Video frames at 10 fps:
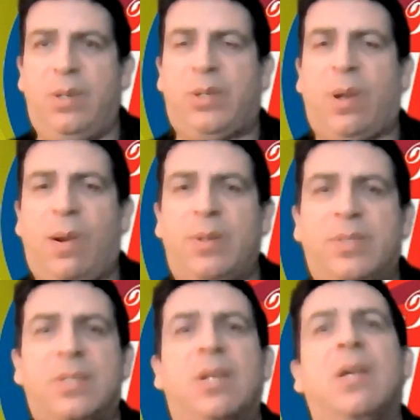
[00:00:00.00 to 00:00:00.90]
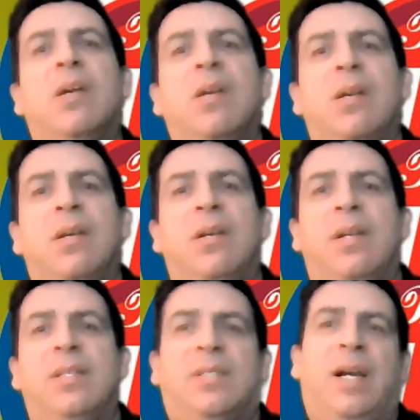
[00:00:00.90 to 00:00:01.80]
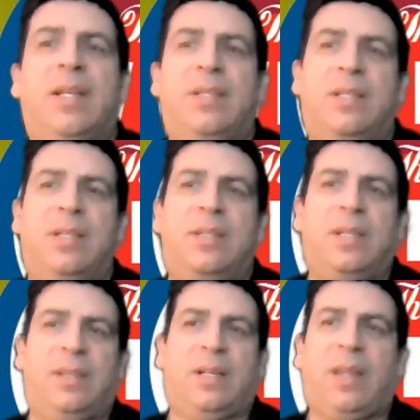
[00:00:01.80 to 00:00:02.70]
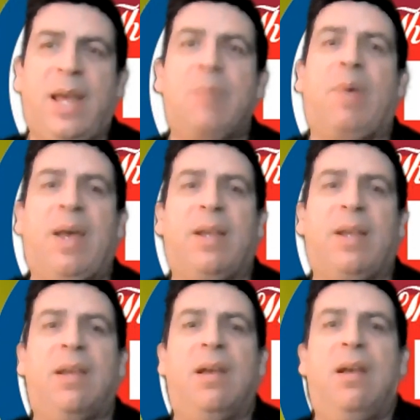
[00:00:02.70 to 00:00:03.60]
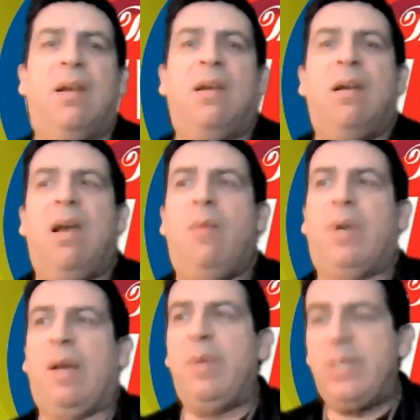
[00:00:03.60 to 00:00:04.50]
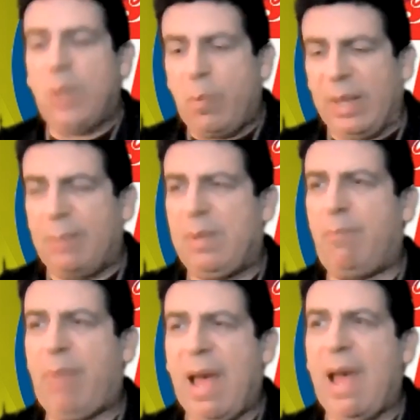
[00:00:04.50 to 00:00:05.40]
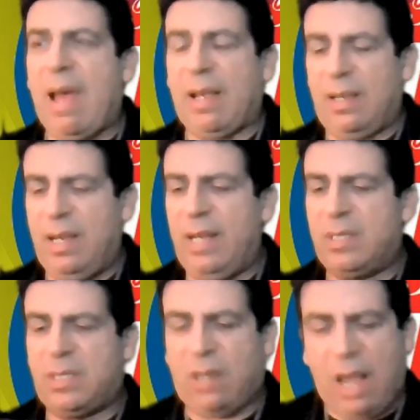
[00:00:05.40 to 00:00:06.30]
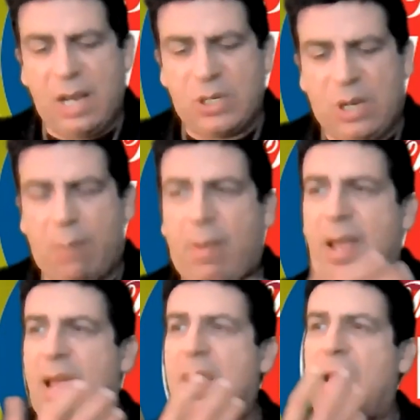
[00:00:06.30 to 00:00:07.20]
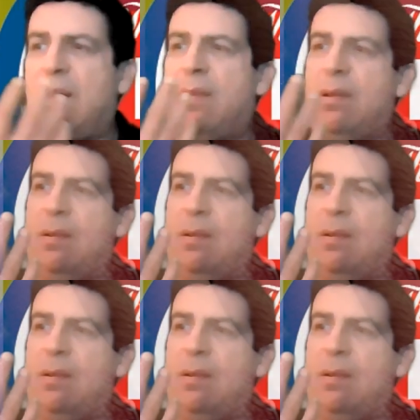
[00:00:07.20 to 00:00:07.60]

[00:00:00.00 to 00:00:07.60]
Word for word: shards inside the, the glad bag. And when I went to go pick up the bag, it slashed up my hand.